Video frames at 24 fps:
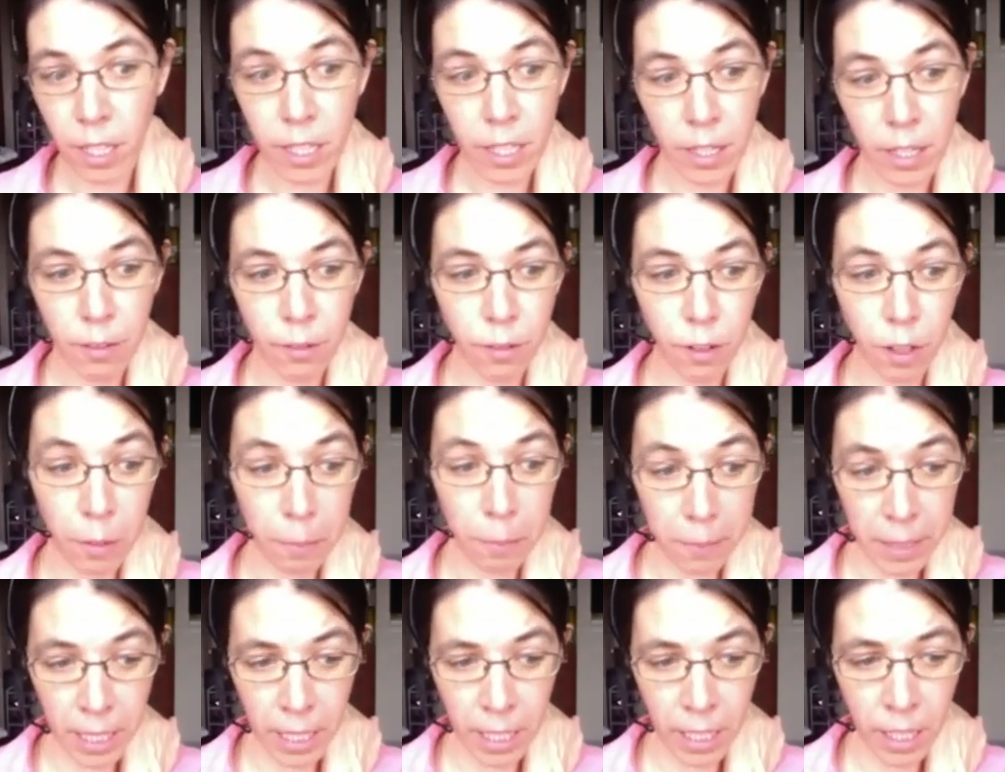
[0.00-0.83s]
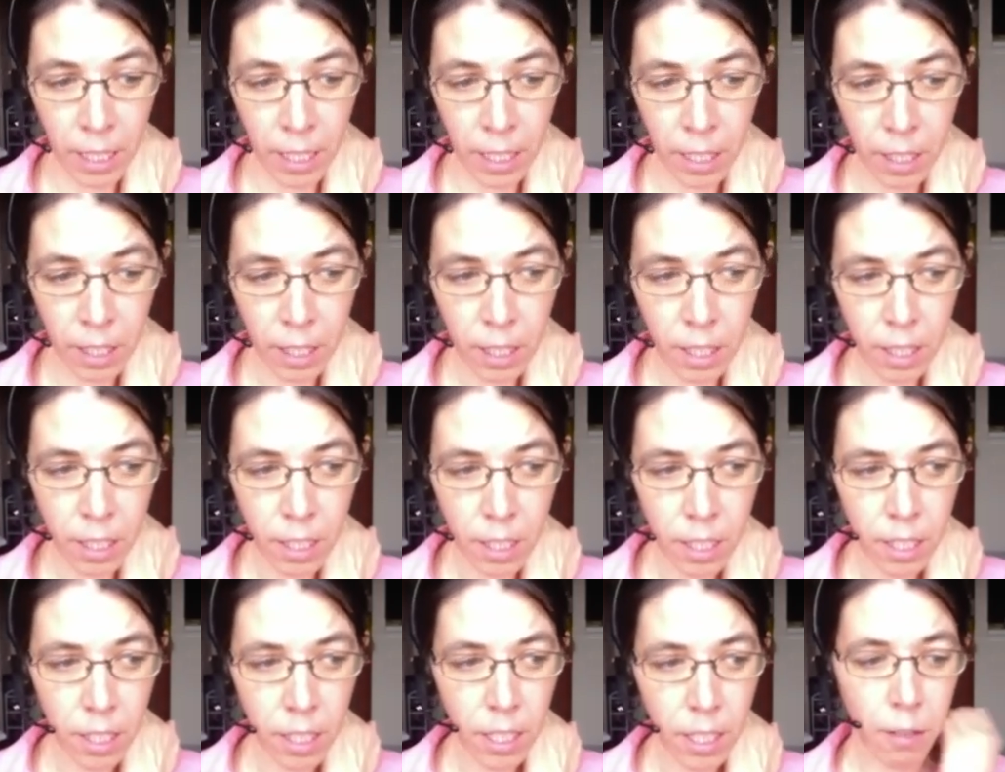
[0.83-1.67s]
I think for me,
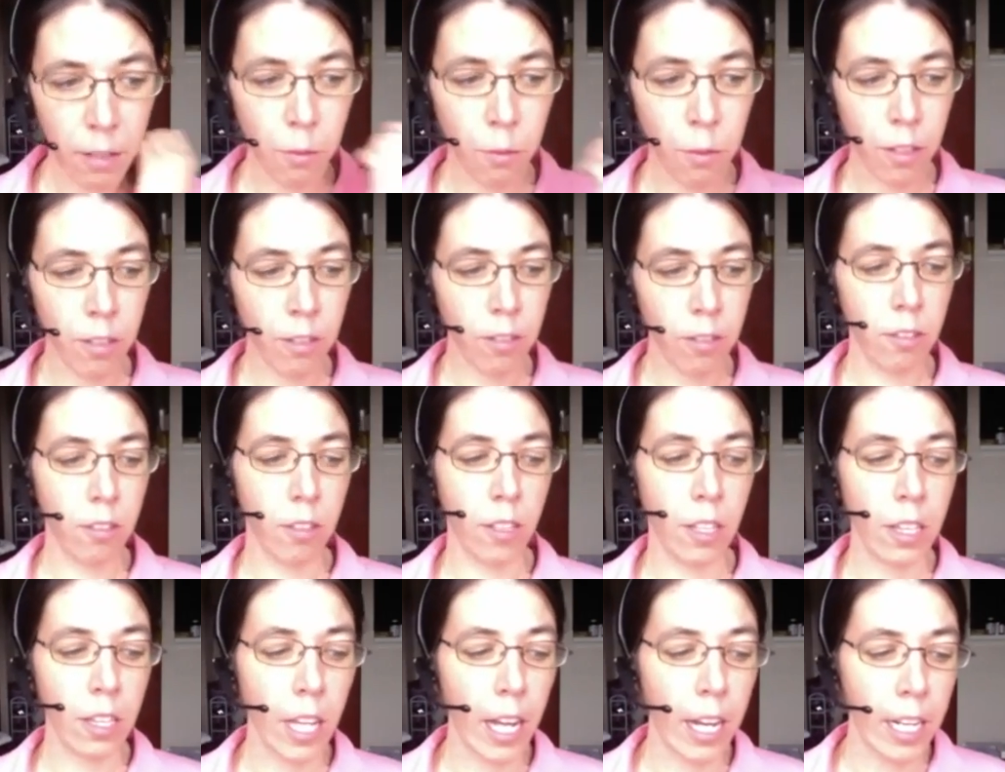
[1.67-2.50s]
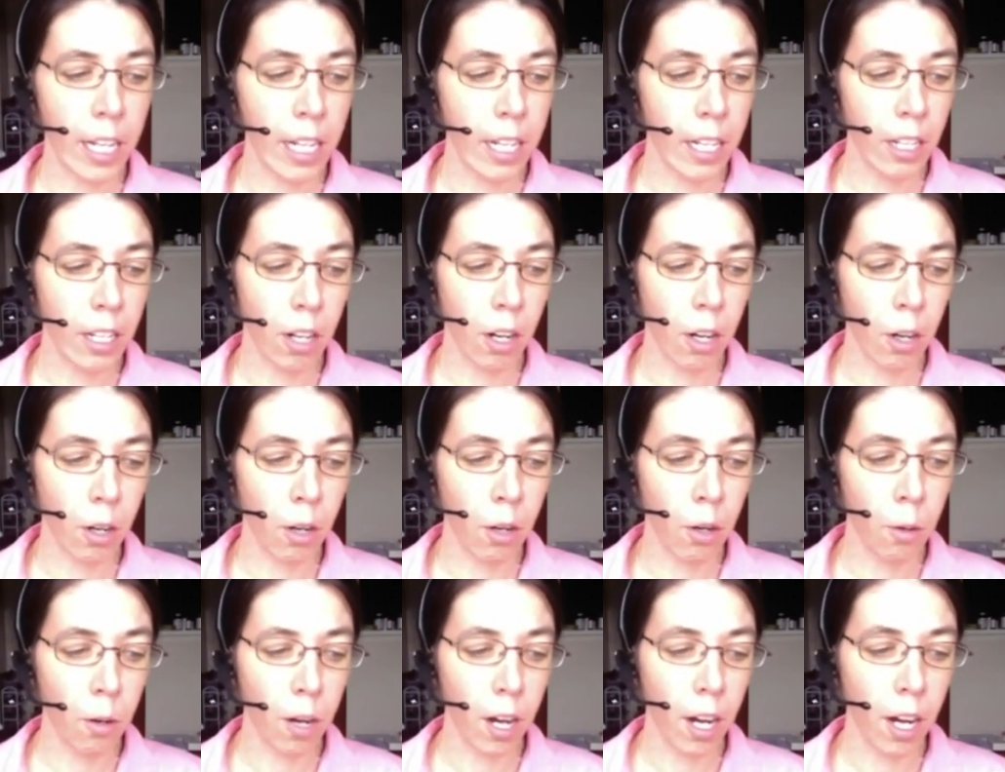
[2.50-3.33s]
it was letting
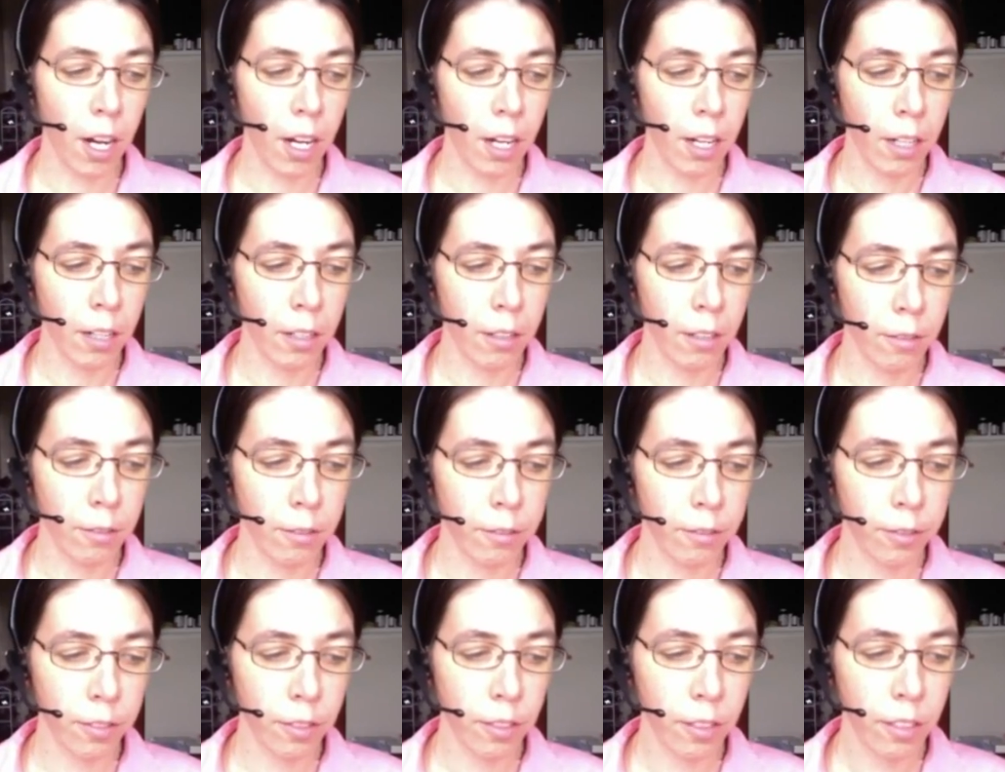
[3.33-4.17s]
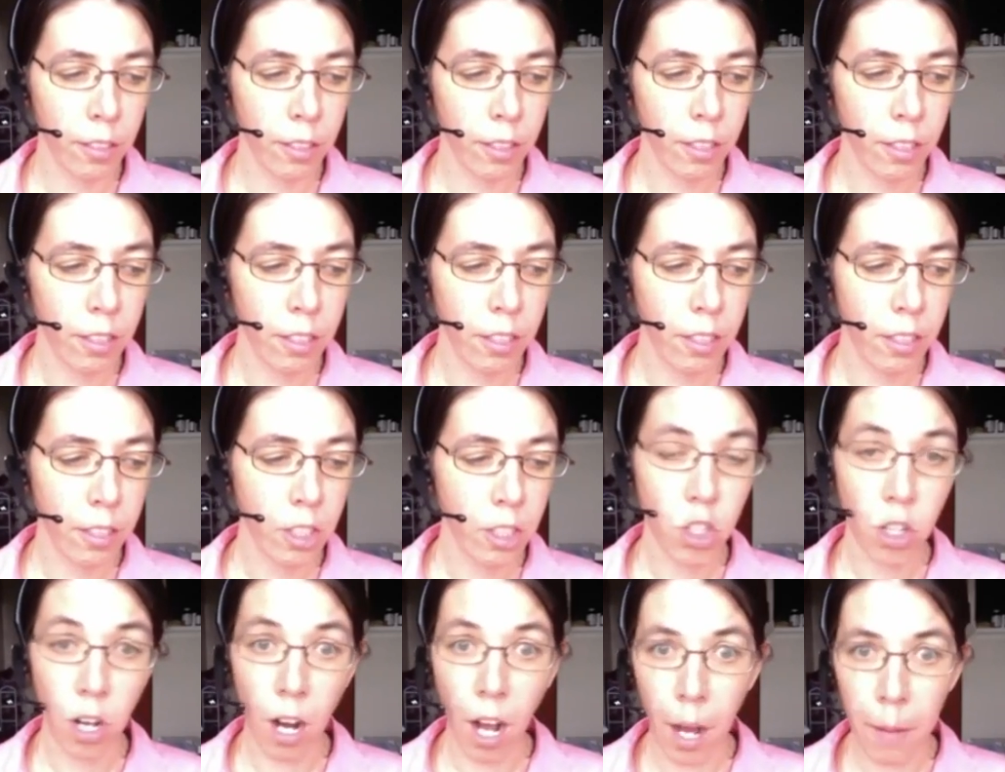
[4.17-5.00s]
go of
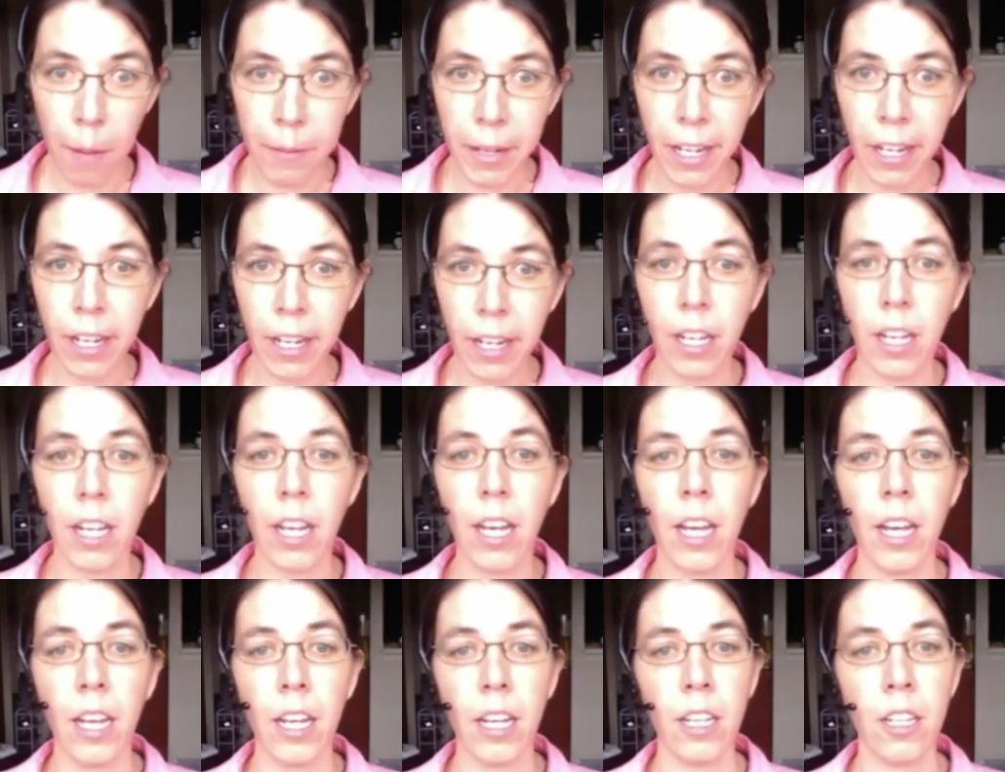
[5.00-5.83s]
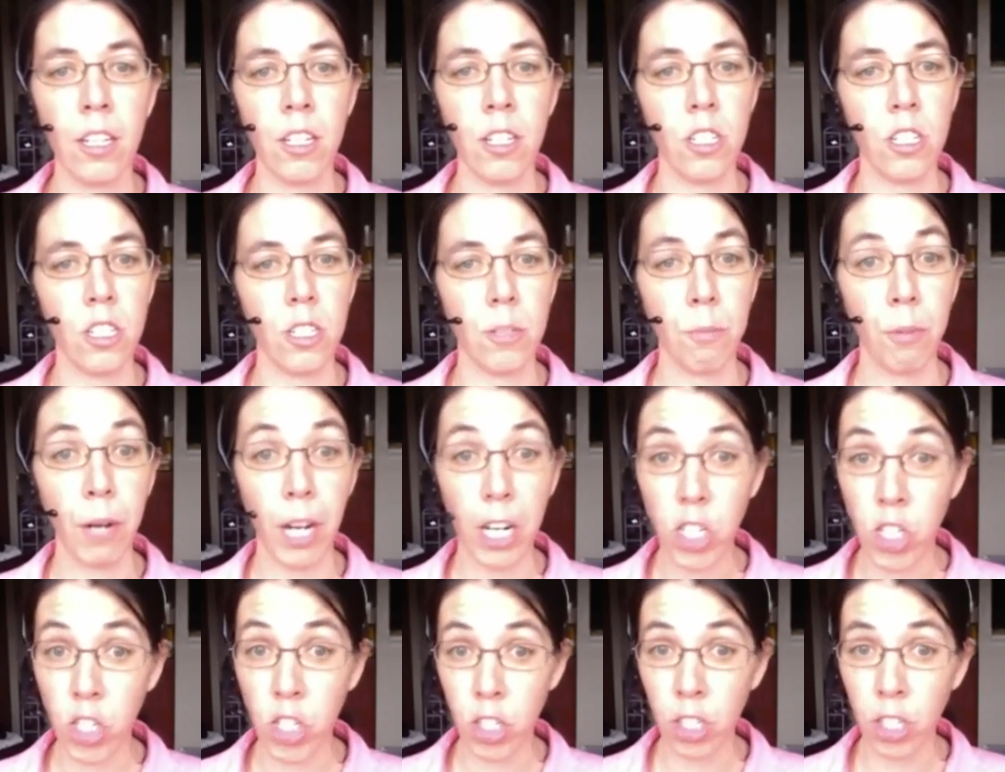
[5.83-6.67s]
drama and
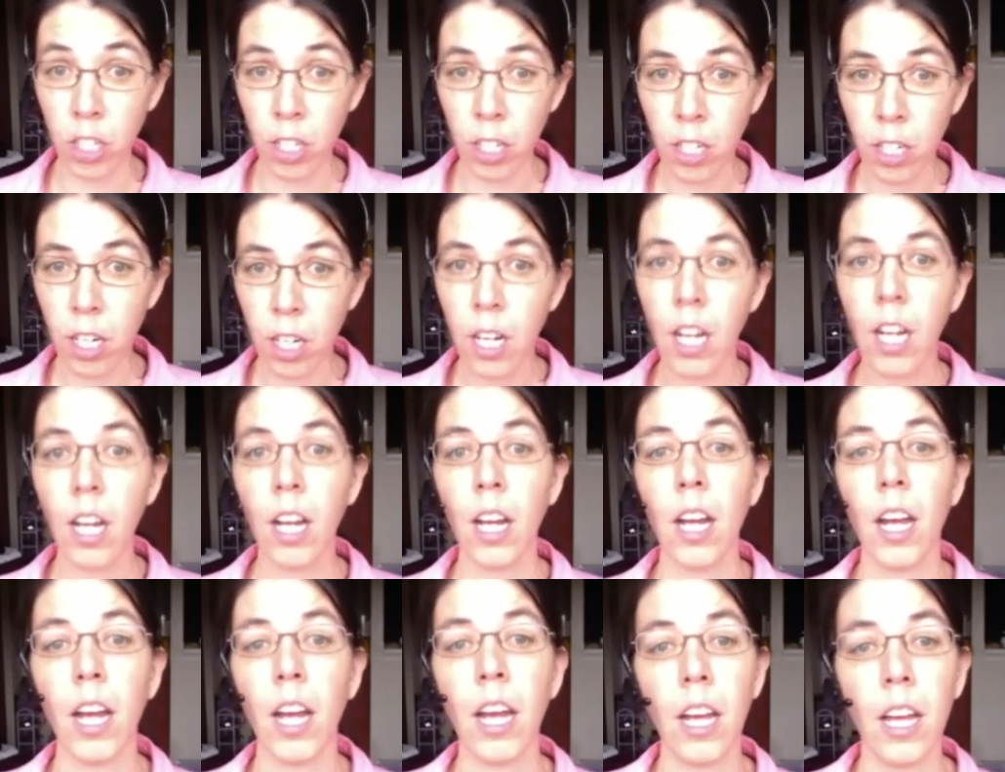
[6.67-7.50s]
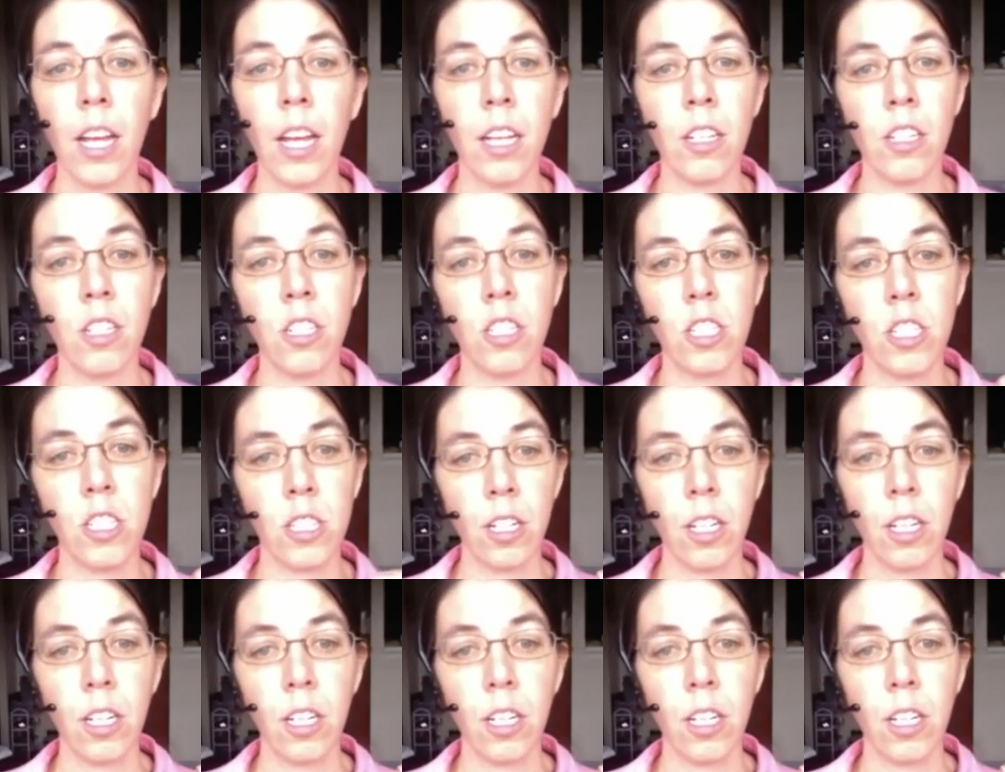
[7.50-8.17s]
pressure and